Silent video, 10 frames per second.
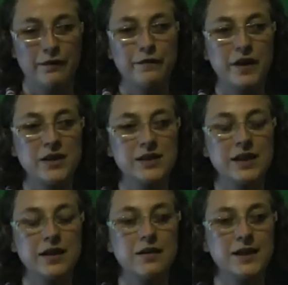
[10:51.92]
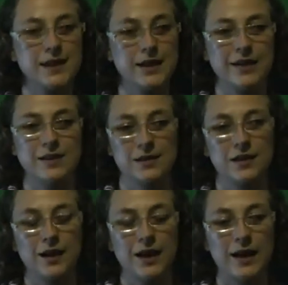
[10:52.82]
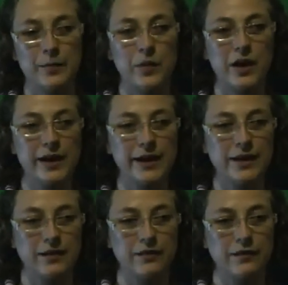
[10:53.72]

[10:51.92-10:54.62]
The first thing I did at my